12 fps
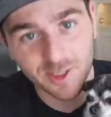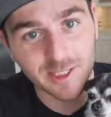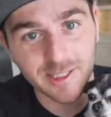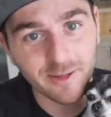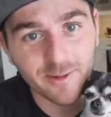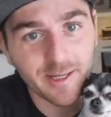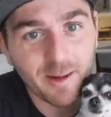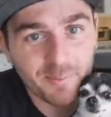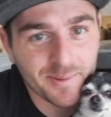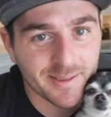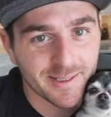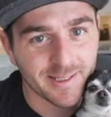are clearing
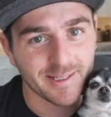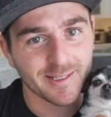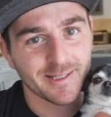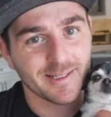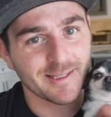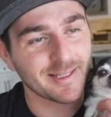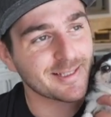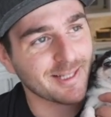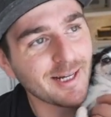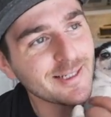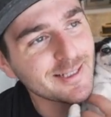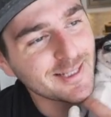up. The
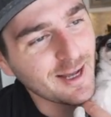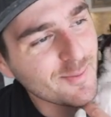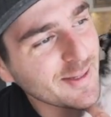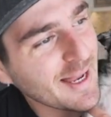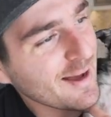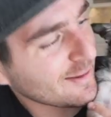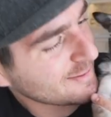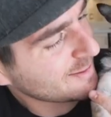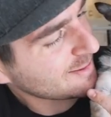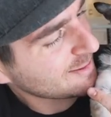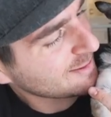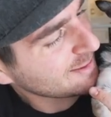sun is coming out.
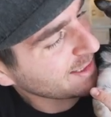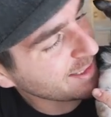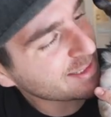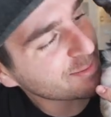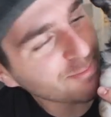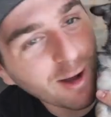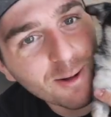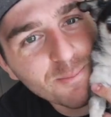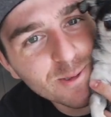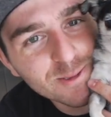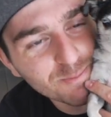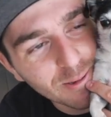It's
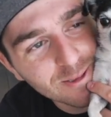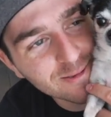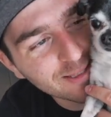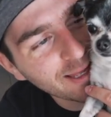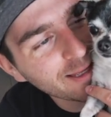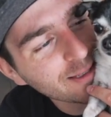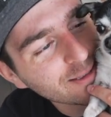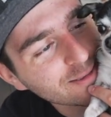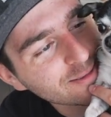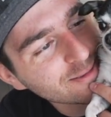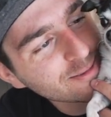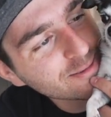Marble's birthday,
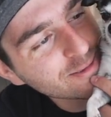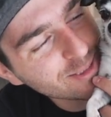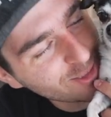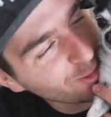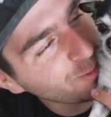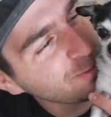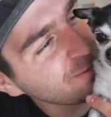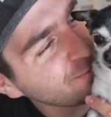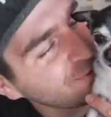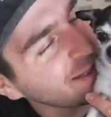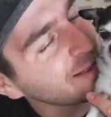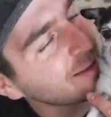June
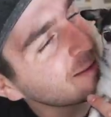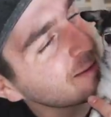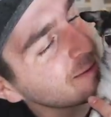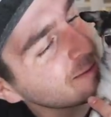5th.